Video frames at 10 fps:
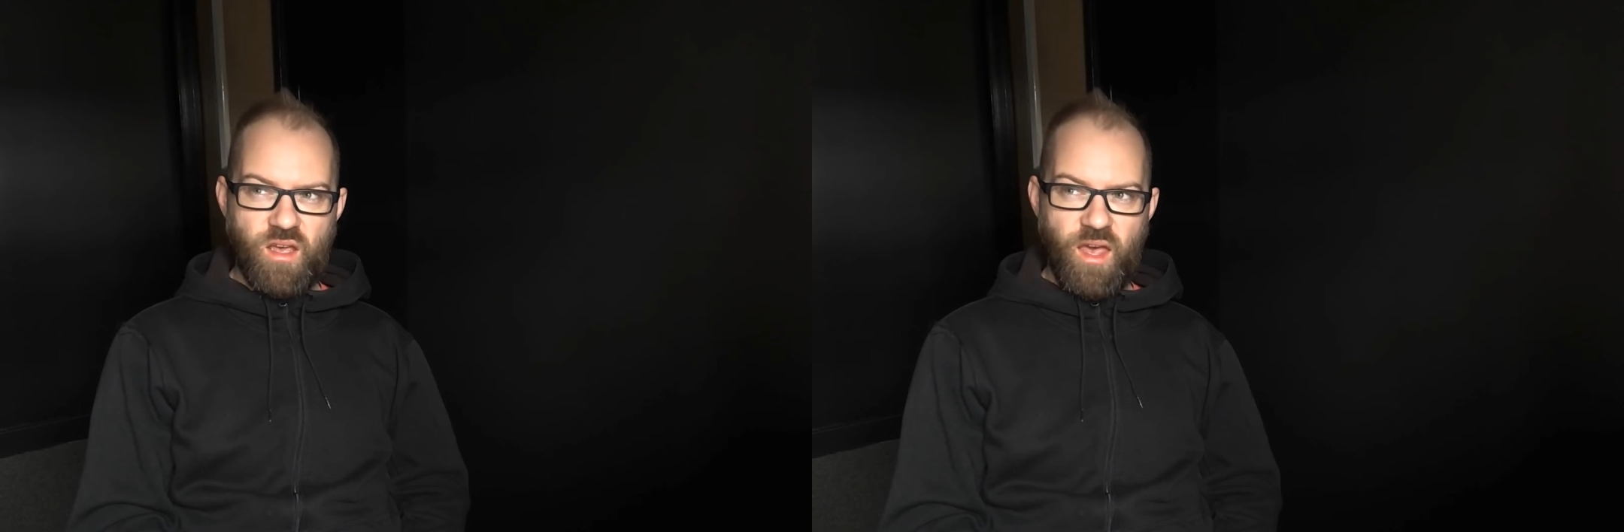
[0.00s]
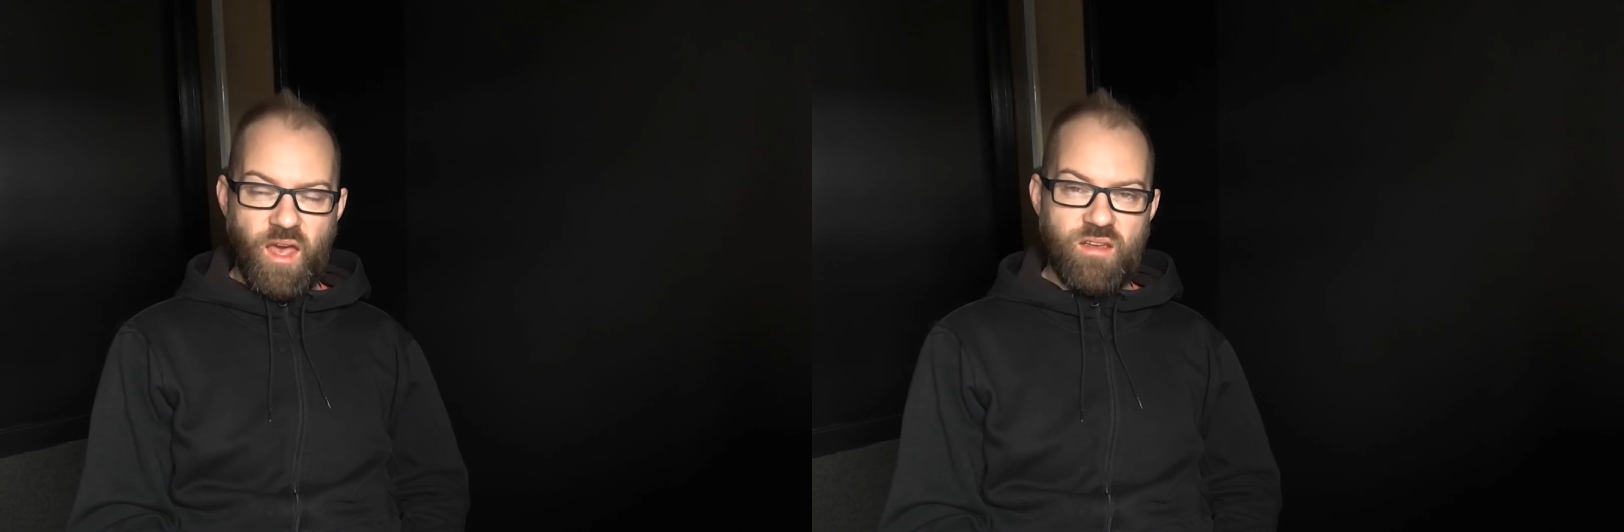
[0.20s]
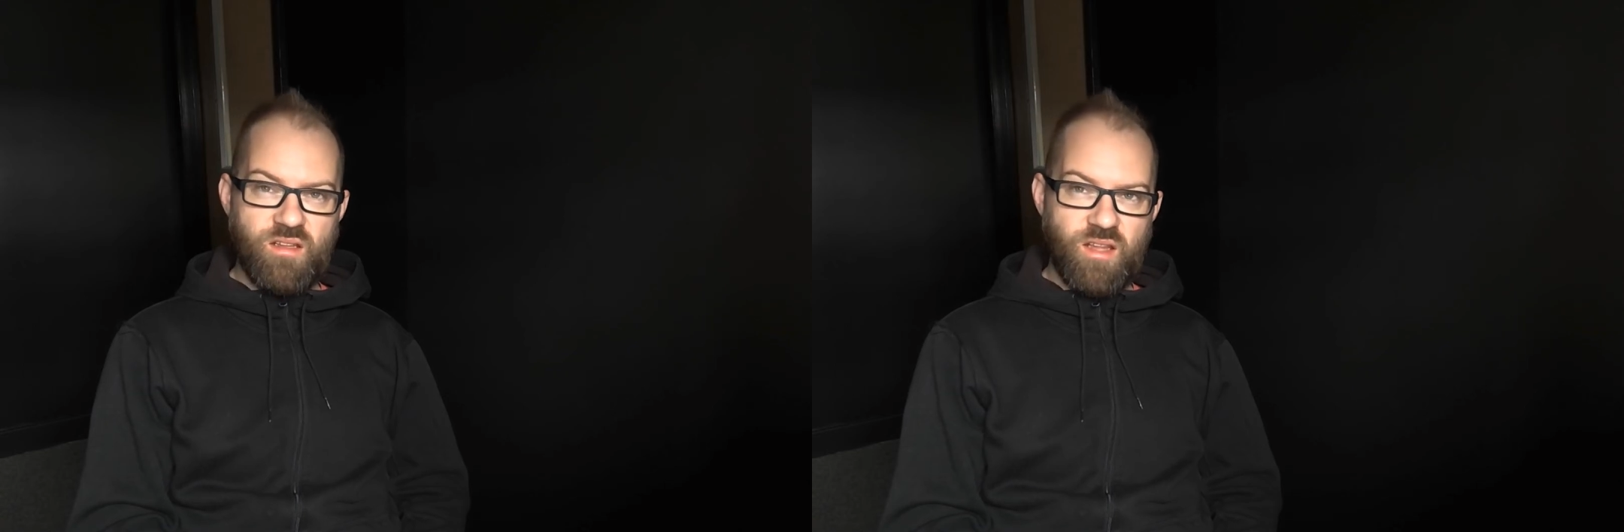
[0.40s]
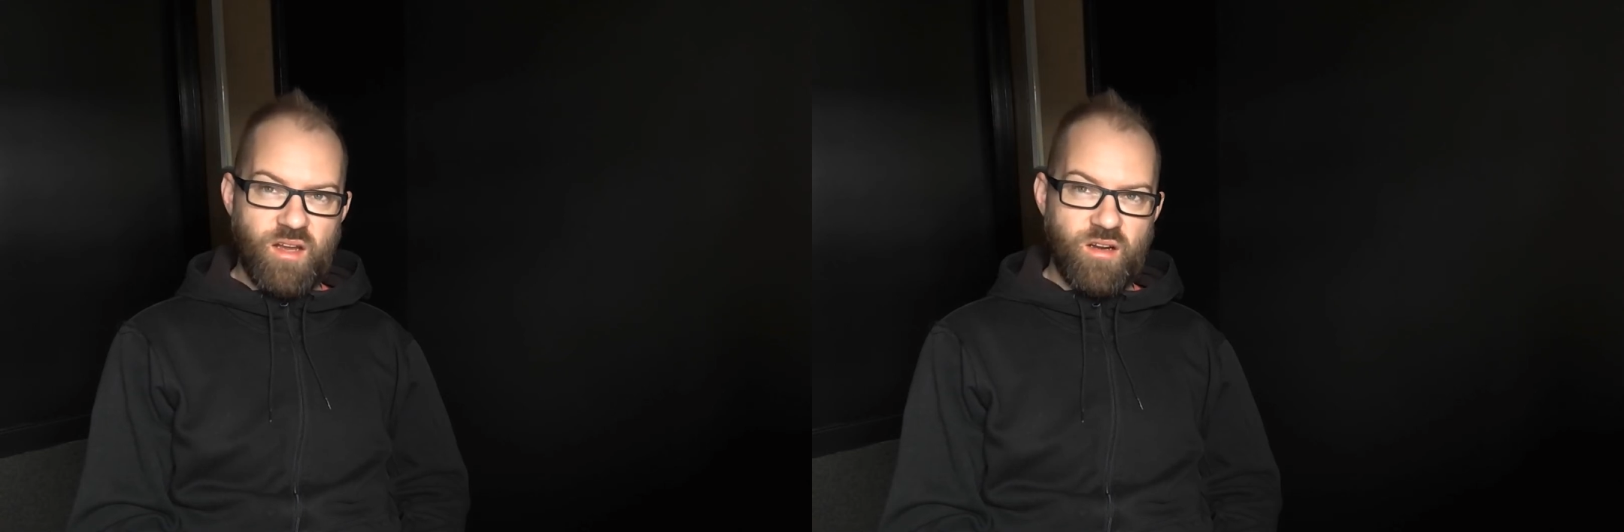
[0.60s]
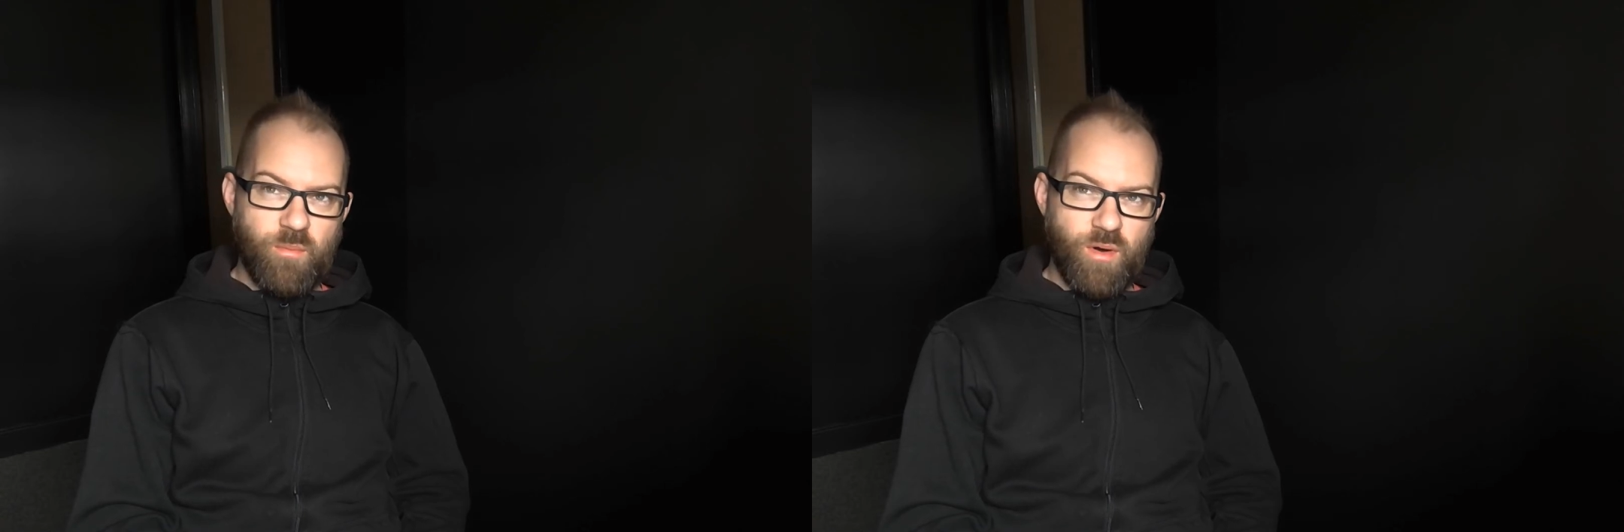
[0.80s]
and to let
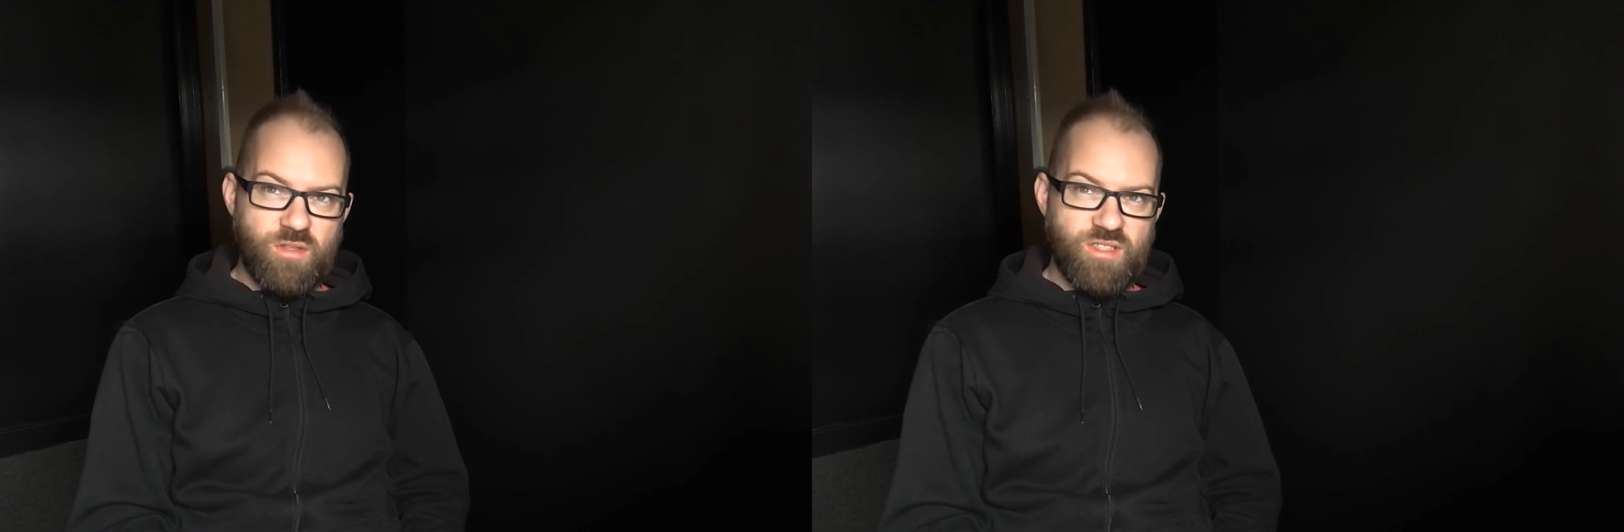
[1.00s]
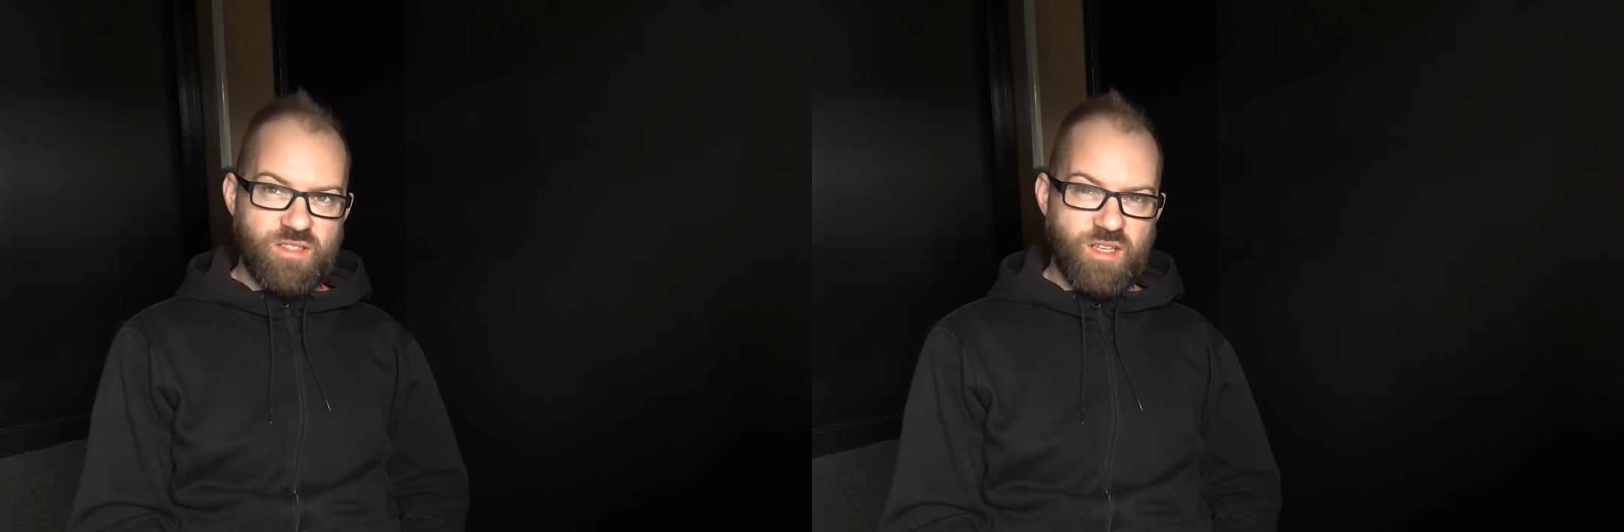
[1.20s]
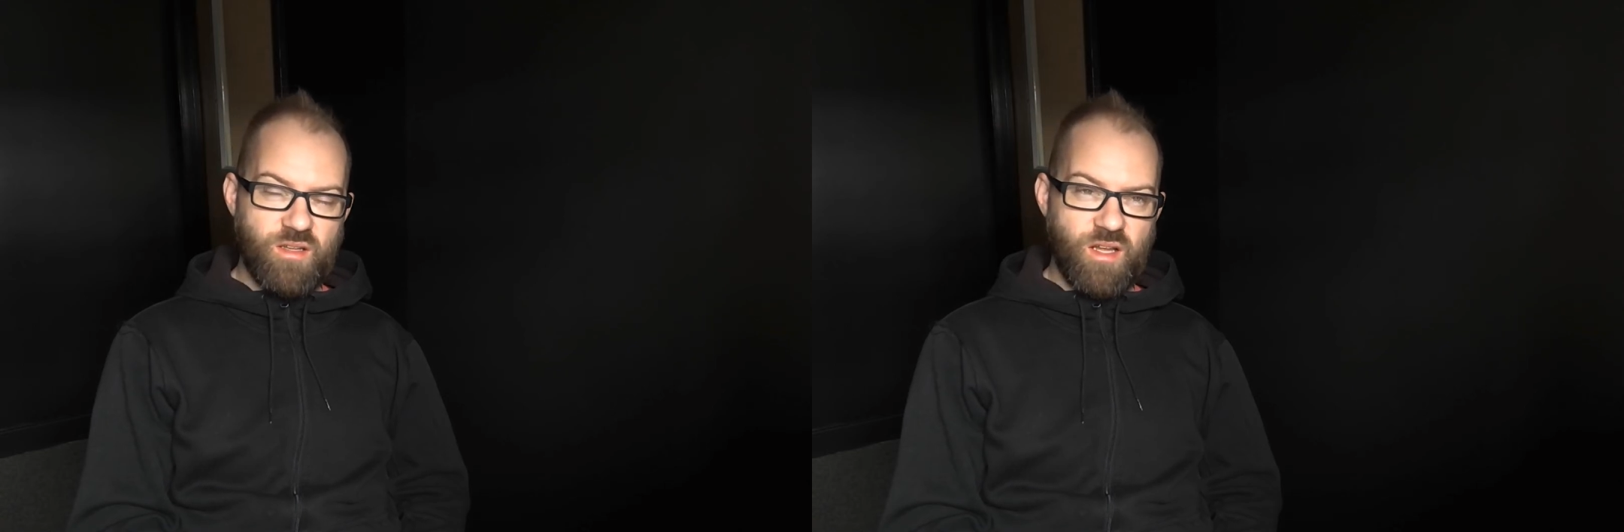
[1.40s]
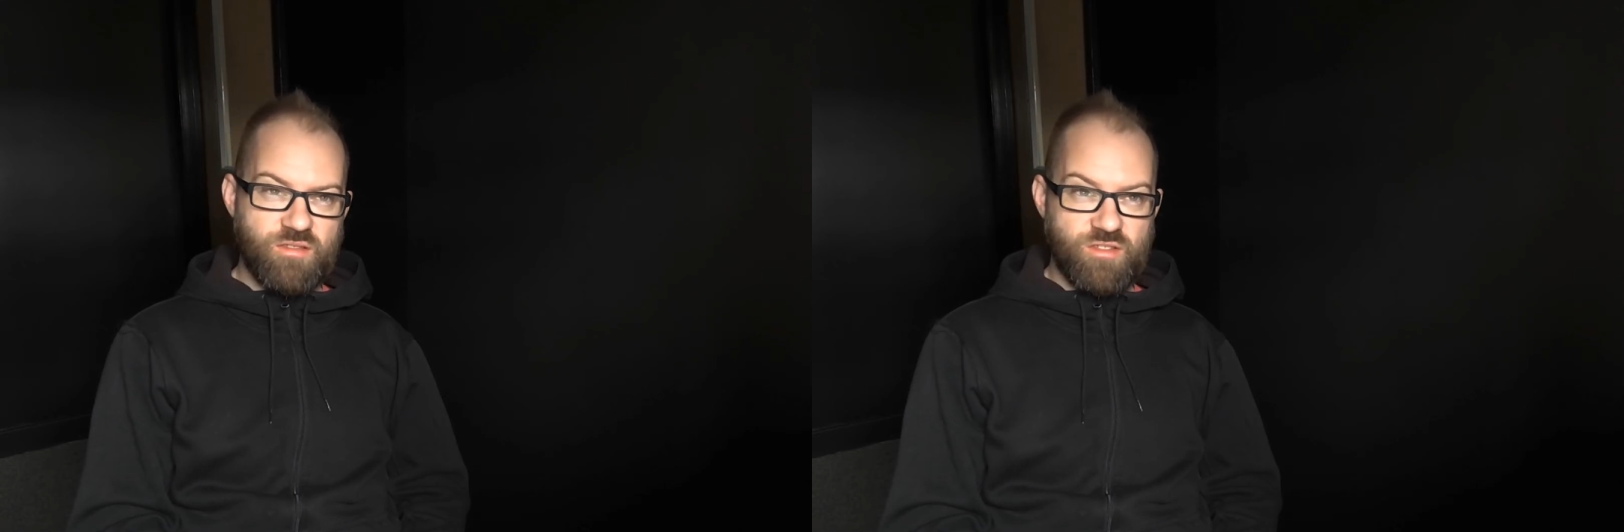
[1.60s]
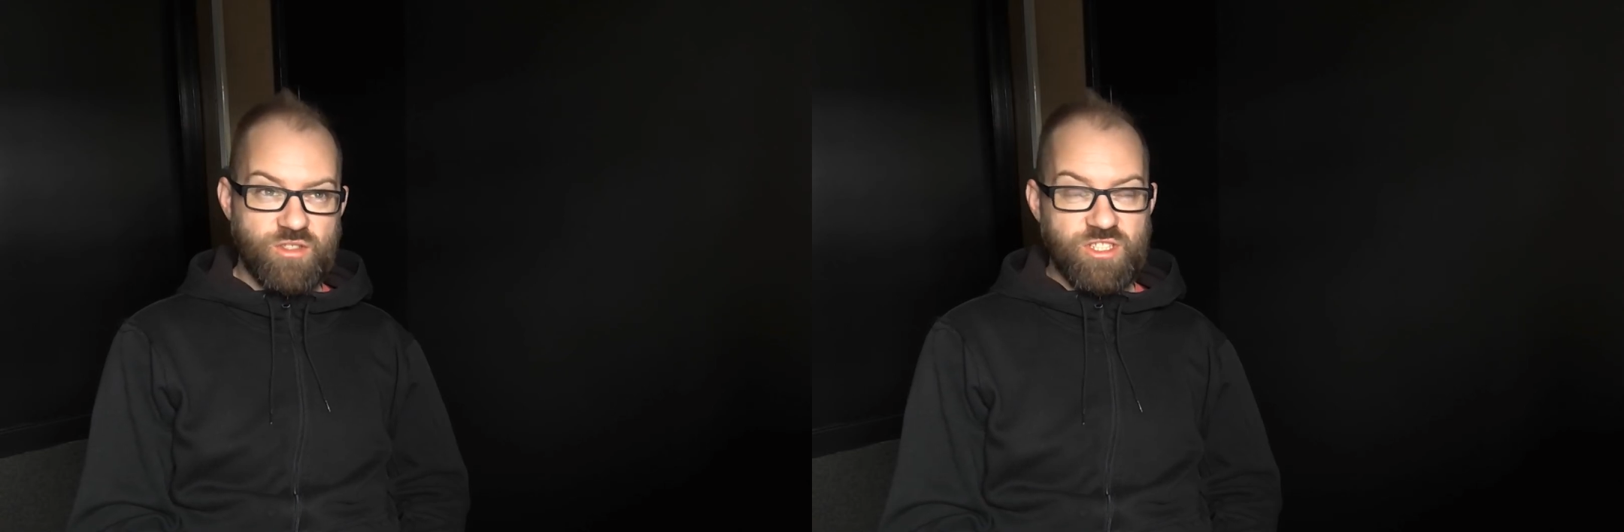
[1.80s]
her process out loud
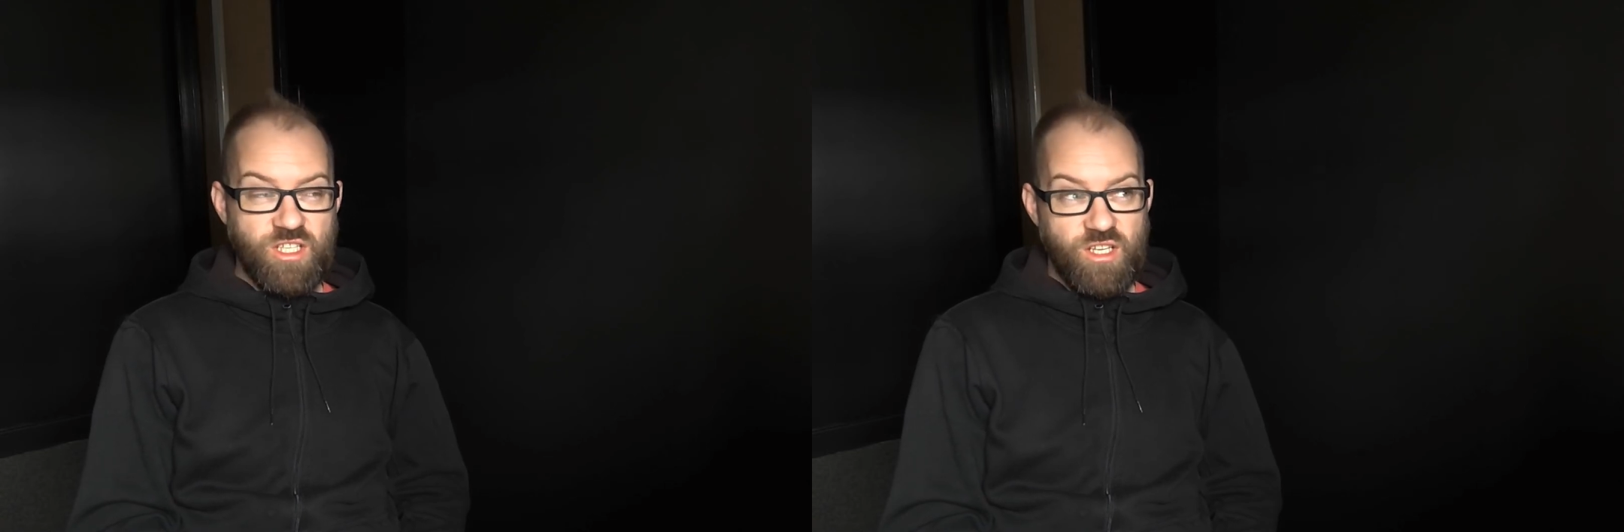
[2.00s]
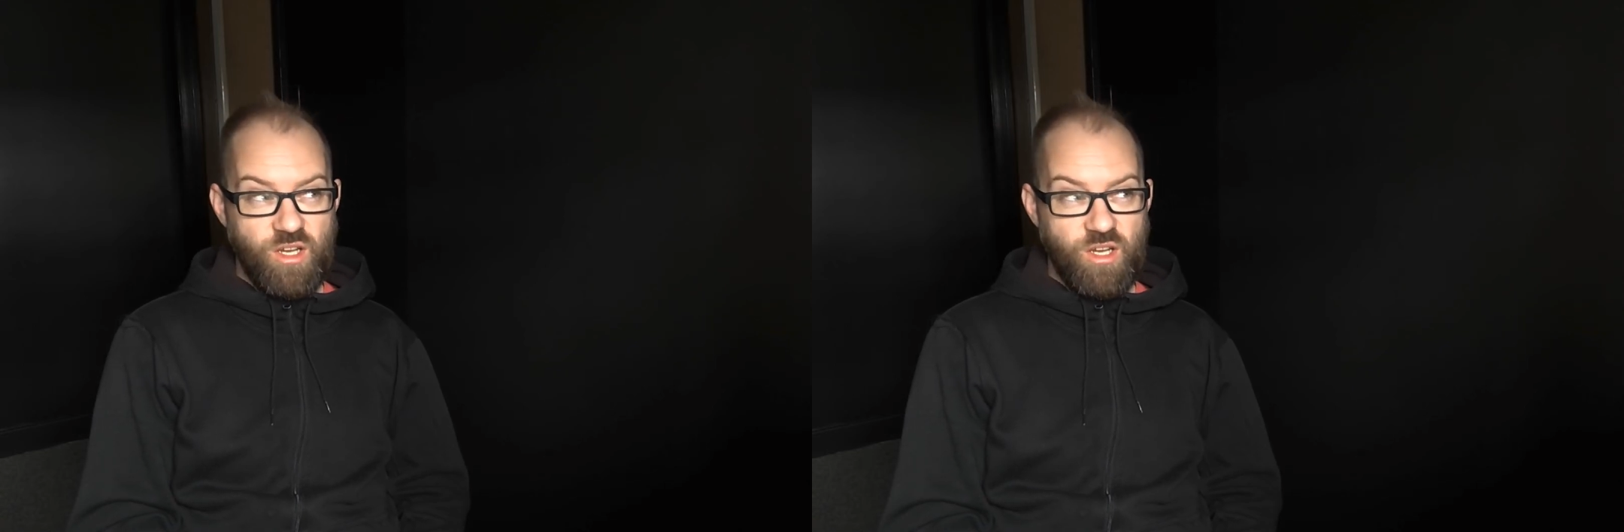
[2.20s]
so she can